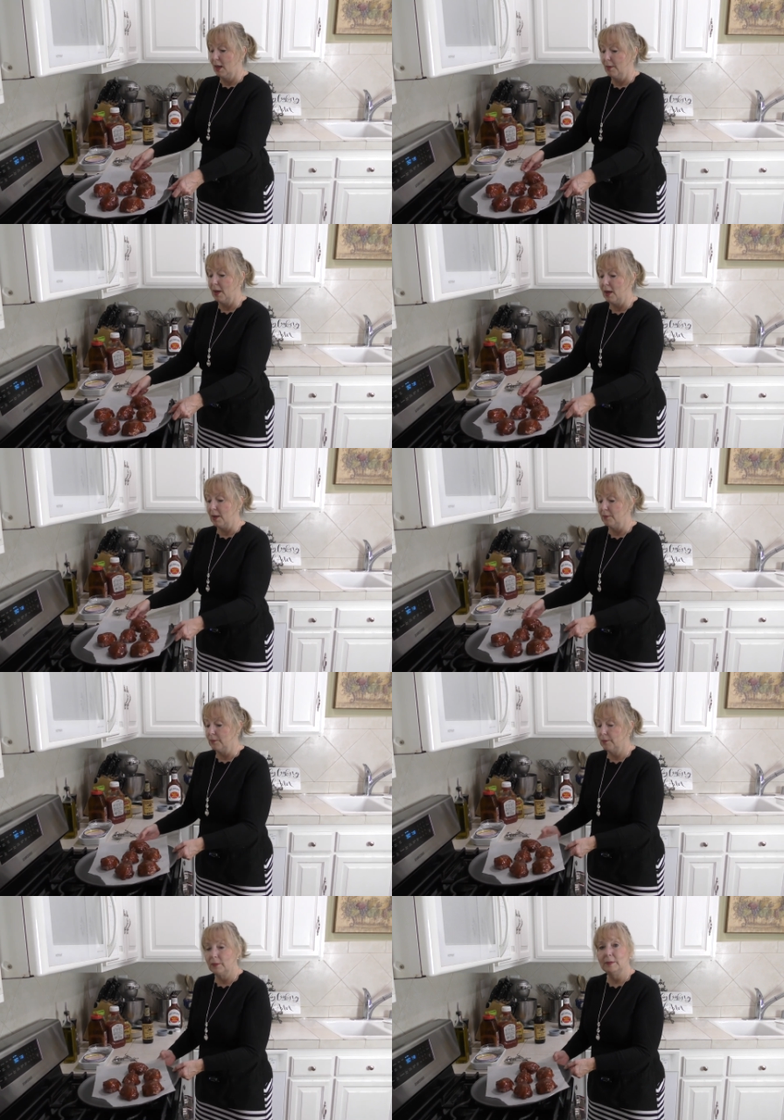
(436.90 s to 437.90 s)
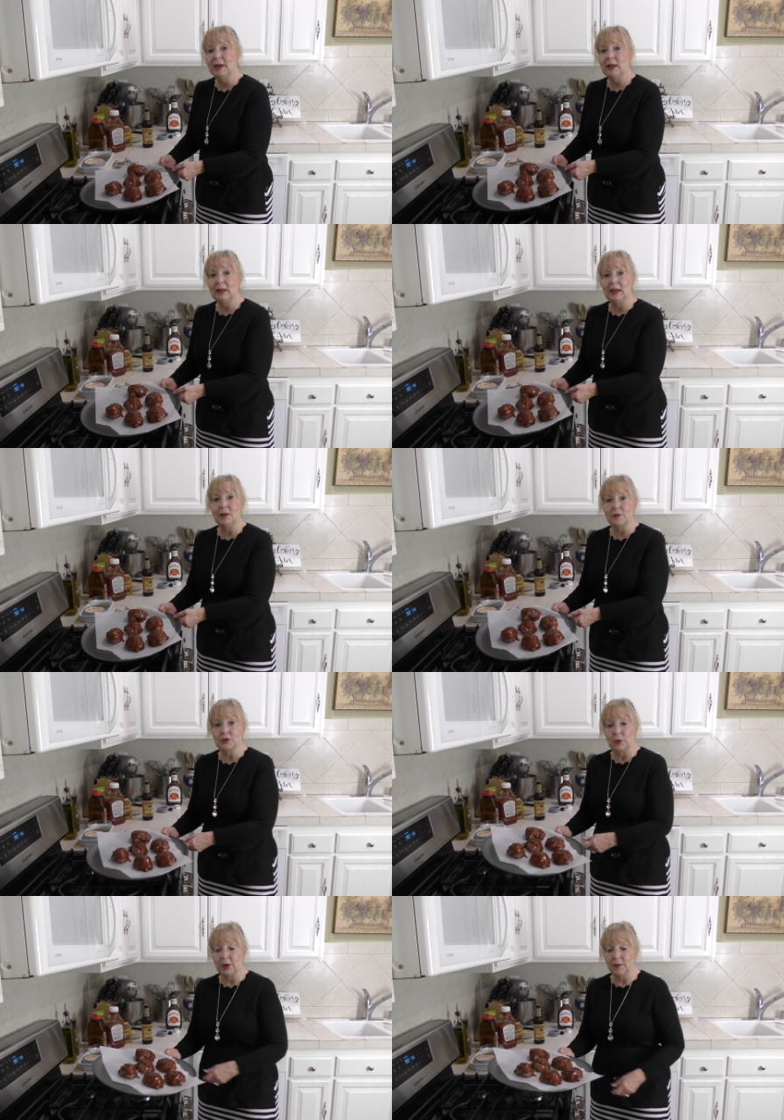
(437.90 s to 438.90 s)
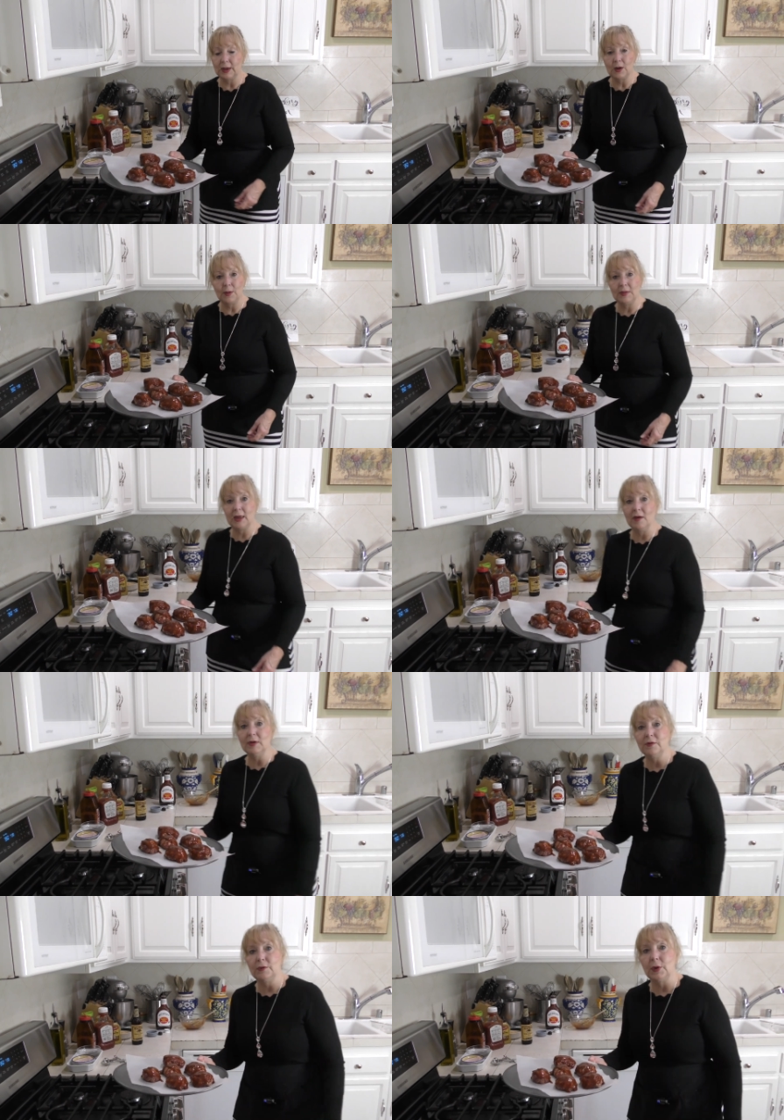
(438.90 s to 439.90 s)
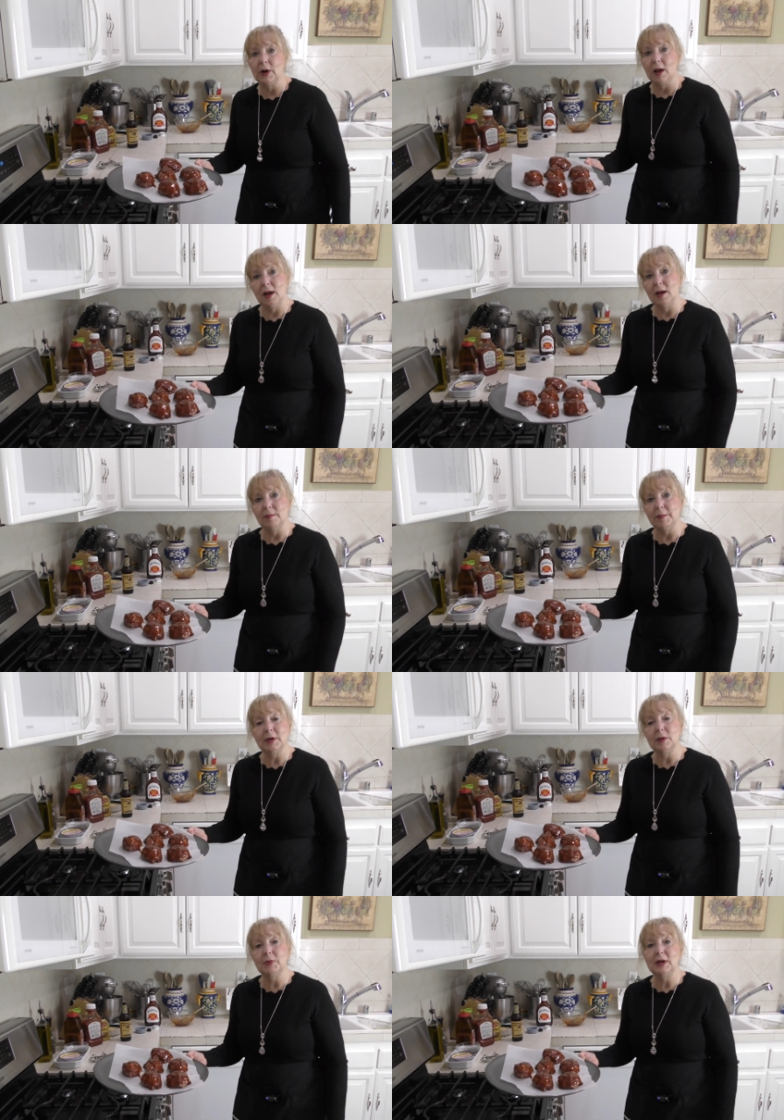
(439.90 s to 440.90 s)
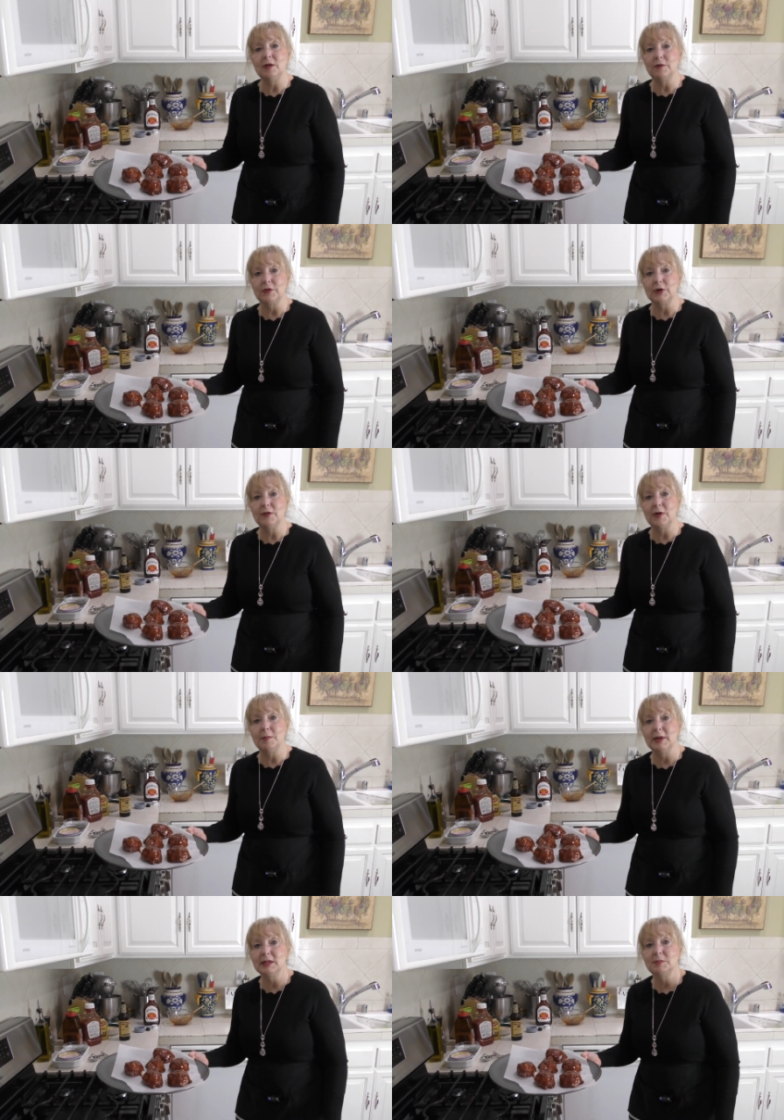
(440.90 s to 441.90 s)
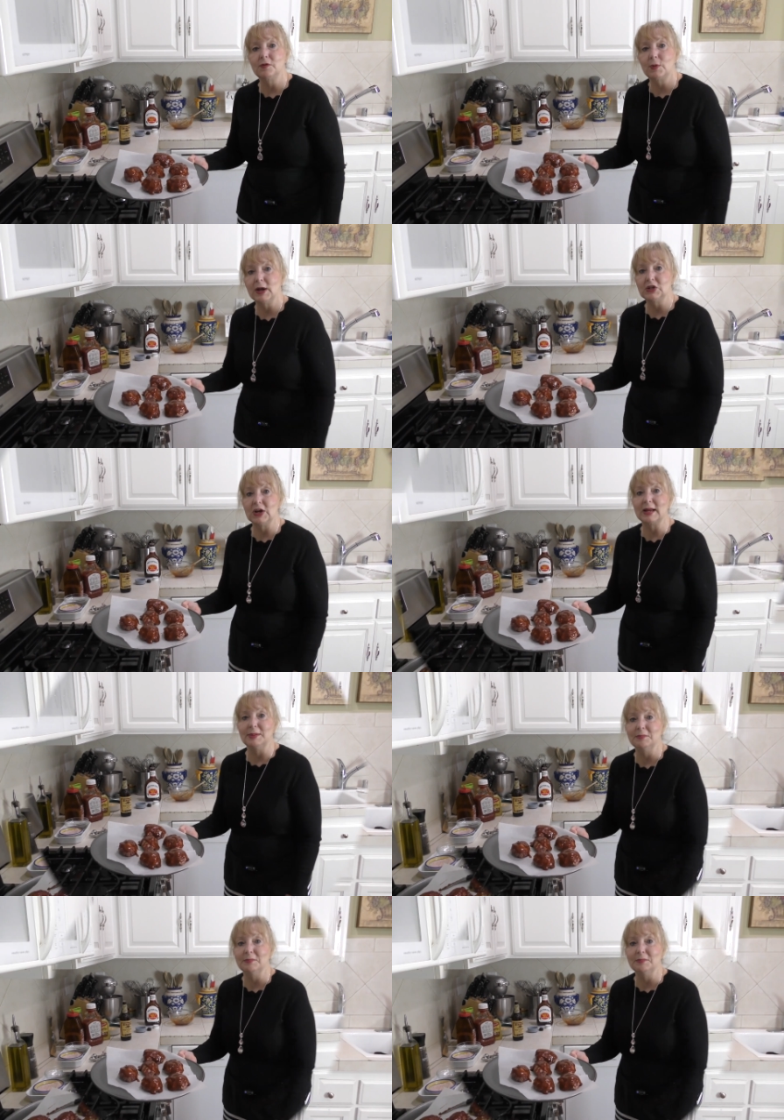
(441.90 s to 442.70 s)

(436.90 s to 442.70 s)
um, mini meatloaf. So here they go in the oven for, um, I'm going to put it in for thirty-five minutes before I check them.